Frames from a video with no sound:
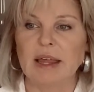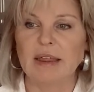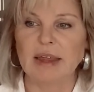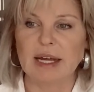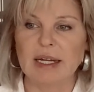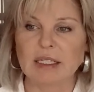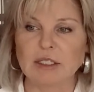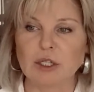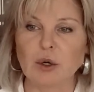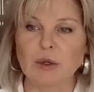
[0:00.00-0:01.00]
that is
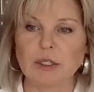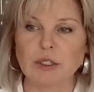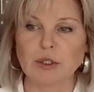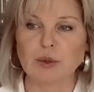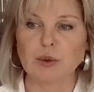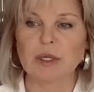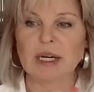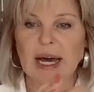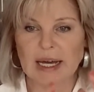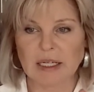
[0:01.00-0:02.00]
going to
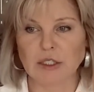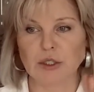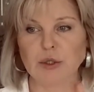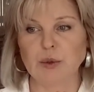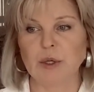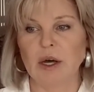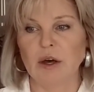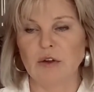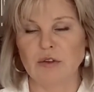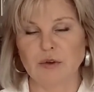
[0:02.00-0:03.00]
guide you
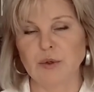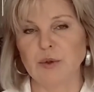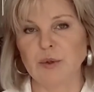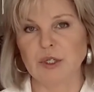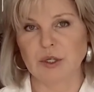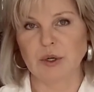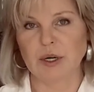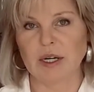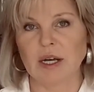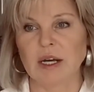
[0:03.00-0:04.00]
through
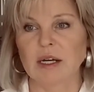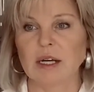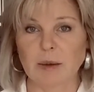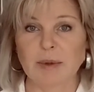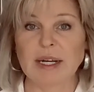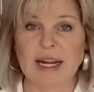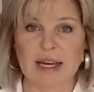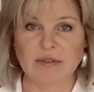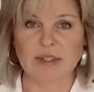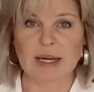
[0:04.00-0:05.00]
your coming
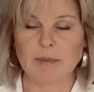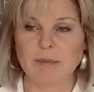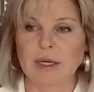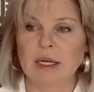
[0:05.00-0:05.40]
lifetime.